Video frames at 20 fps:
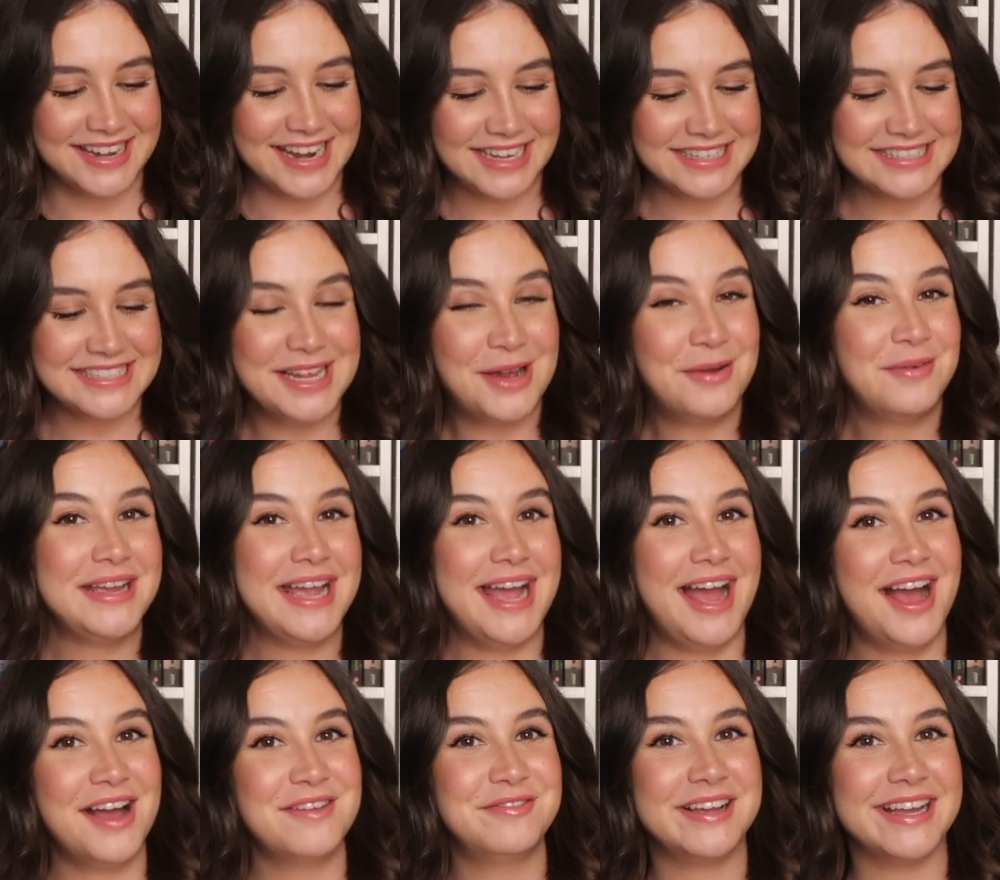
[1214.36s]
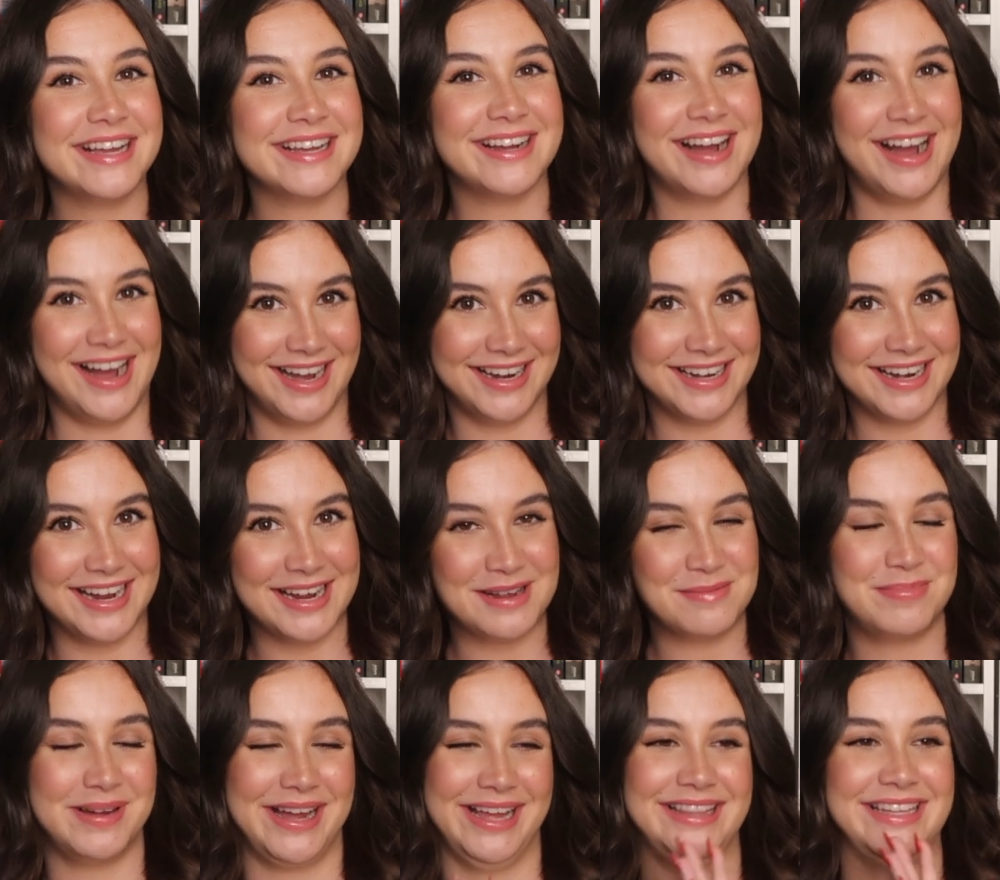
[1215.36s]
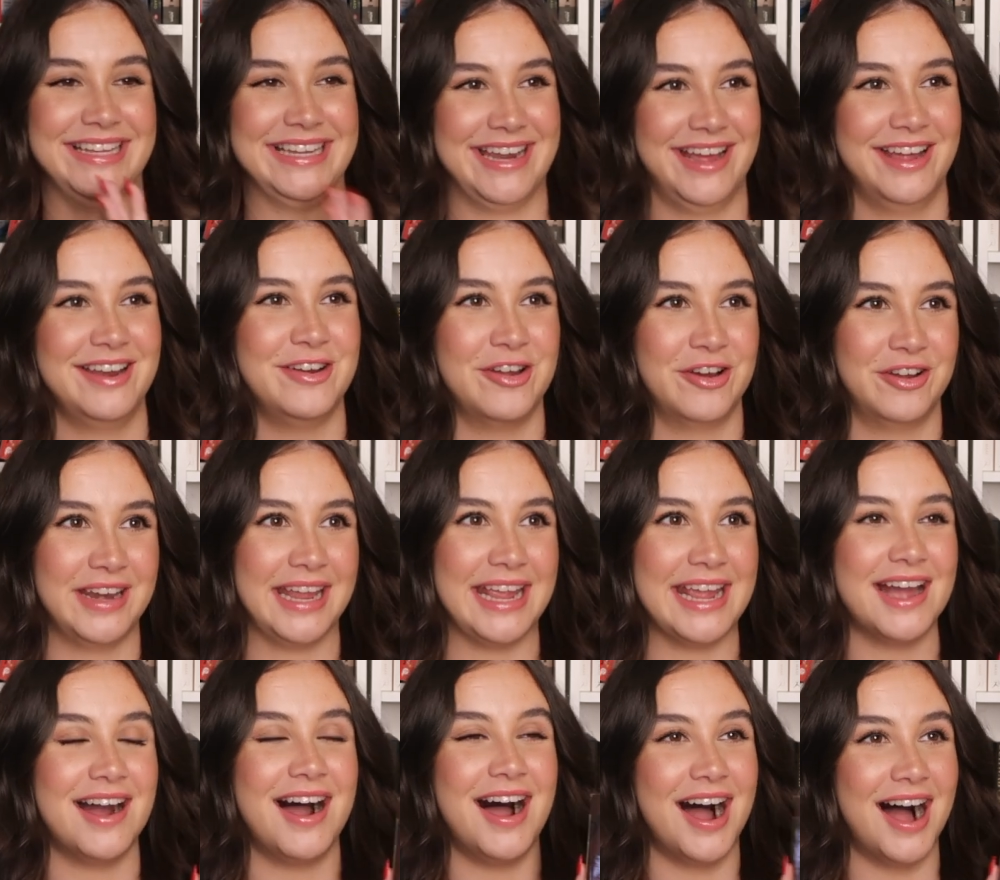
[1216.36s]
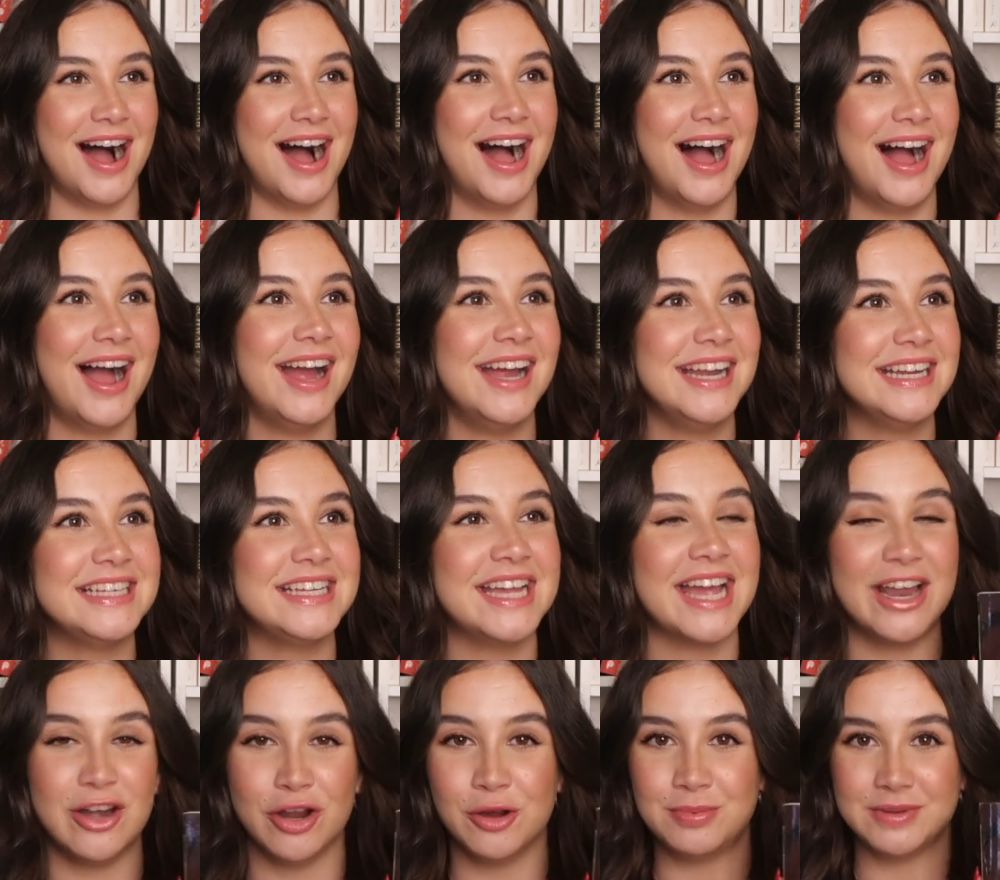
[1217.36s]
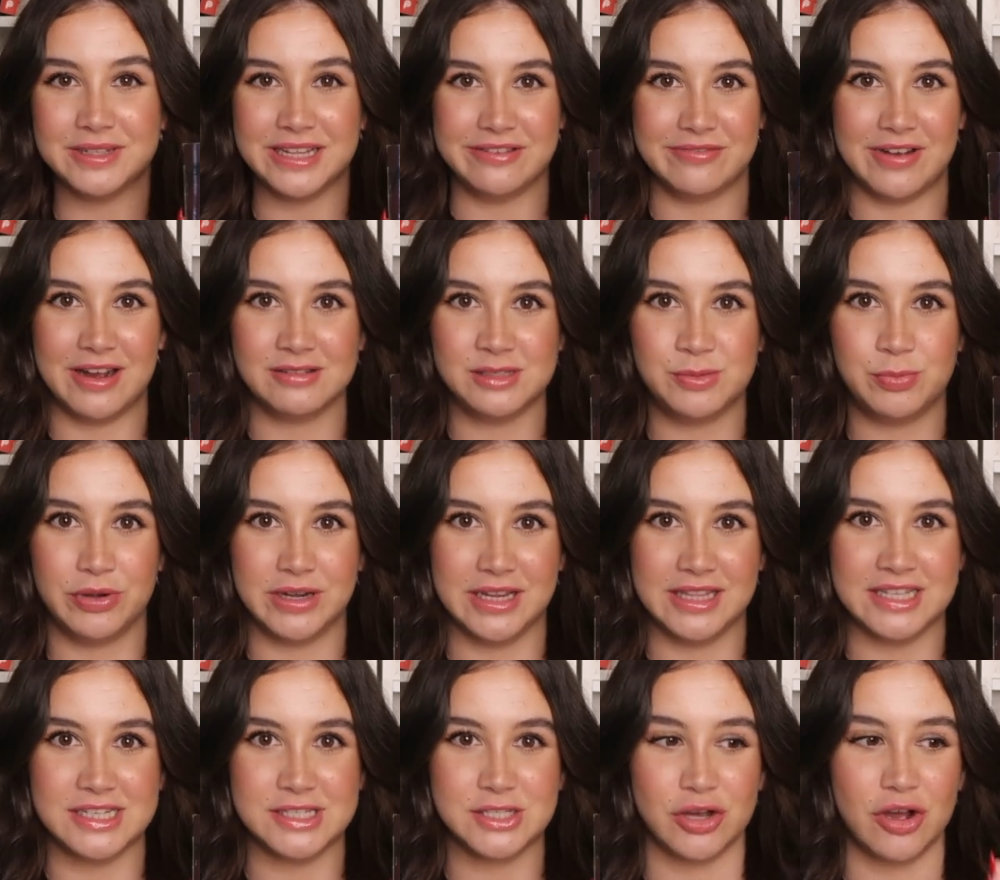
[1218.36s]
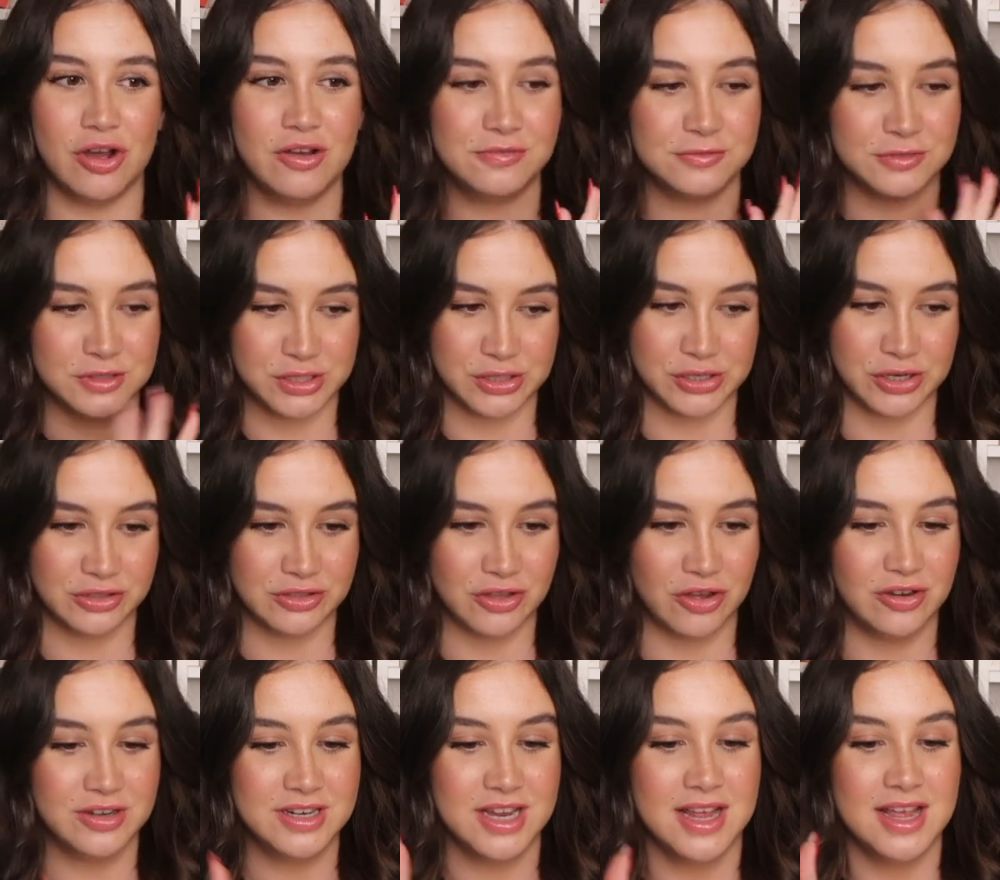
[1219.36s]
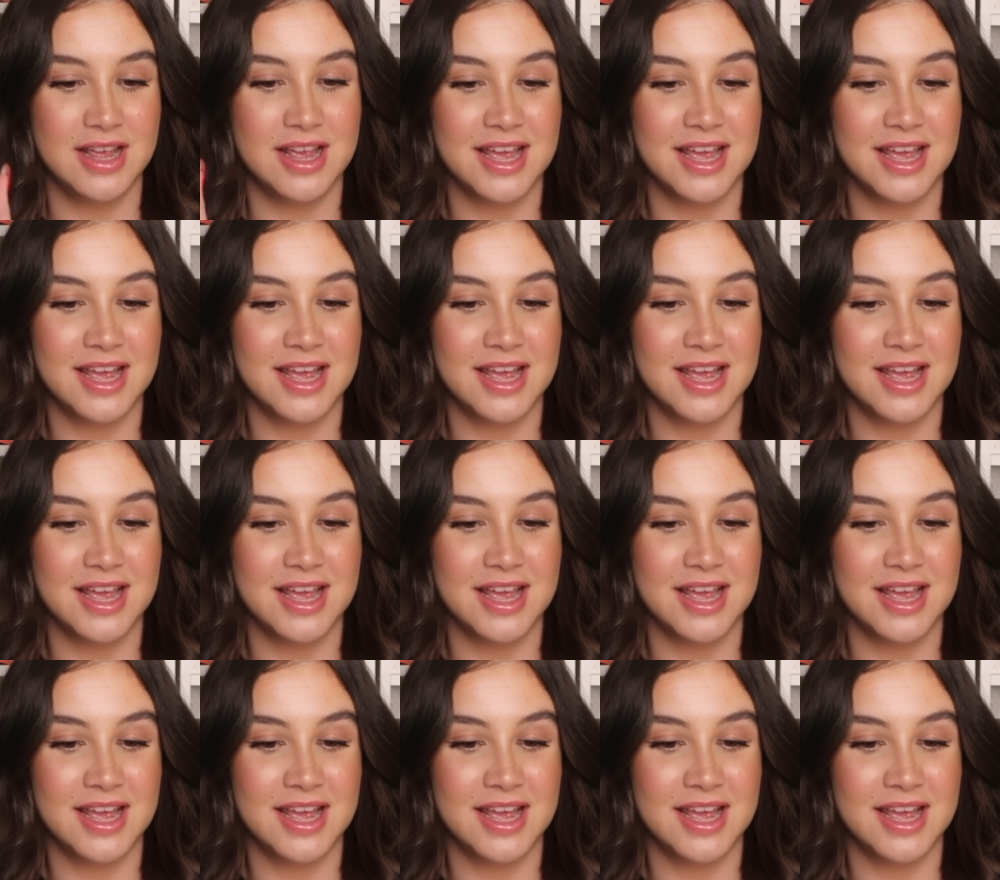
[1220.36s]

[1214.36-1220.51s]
Next up we have Carate by Lynette Noni. I cannot believe I was putting this off for so long.